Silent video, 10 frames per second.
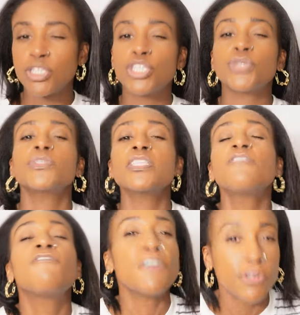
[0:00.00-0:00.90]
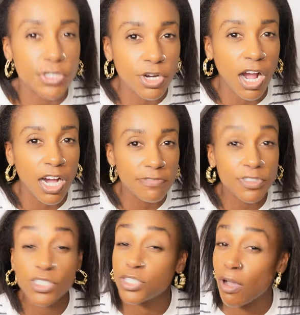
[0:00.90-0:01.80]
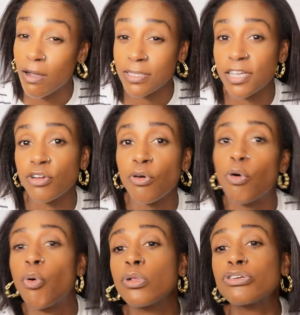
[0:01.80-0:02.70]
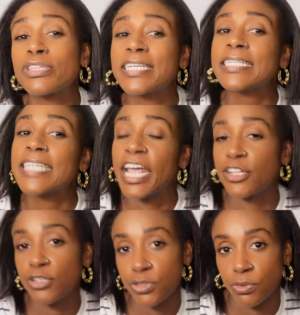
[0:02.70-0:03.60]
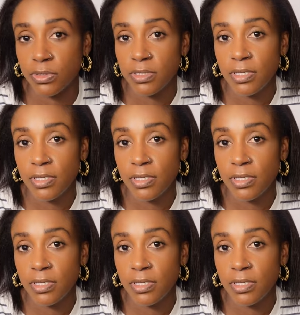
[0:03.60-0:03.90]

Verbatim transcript: Using the filter of songs that are older than 10 years old,